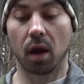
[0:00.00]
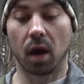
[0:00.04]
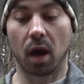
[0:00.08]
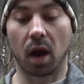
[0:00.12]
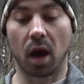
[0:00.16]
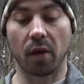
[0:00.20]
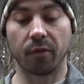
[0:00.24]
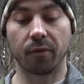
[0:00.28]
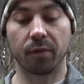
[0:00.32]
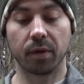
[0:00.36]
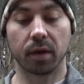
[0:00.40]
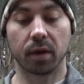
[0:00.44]

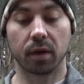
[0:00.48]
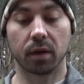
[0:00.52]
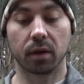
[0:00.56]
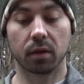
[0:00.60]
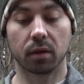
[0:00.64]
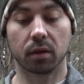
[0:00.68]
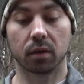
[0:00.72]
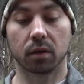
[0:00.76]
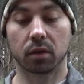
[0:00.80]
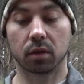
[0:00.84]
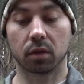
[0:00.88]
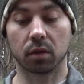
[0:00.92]
I've
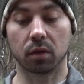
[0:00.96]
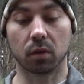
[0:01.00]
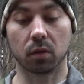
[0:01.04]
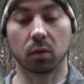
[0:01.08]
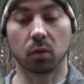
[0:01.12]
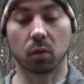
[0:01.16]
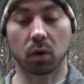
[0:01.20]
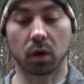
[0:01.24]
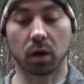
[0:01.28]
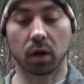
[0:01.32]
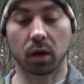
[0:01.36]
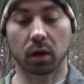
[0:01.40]
been to
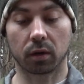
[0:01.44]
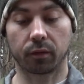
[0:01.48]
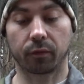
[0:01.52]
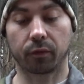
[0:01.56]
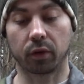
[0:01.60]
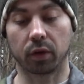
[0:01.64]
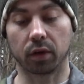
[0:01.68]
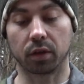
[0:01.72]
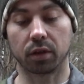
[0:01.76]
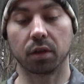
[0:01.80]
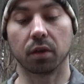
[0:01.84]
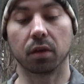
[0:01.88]
work
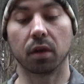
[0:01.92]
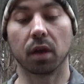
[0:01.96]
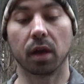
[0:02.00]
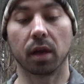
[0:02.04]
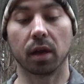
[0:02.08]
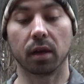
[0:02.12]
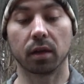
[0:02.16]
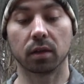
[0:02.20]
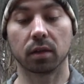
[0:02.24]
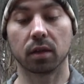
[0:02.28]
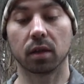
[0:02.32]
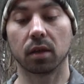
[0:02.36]
for 2
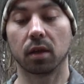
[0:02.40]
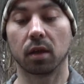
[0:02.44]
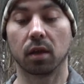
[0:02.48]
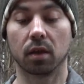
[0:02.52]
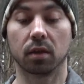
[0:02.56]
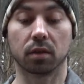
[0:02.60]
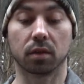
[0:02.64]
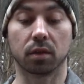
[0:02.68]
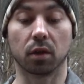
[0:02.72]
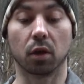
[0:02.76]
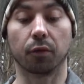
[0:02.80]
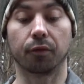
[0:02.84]
days
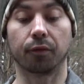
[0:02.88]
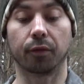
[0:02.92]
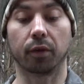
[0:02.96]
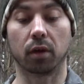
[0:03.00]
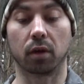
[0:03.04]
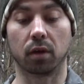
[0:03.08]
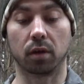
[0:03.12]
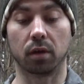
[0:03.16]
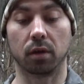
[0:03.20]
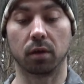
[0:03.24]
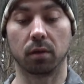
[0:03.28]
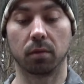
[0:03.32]
so
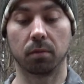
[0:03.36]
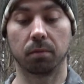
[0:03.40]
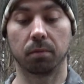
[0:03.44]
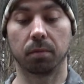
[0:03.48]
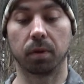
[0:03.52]
far,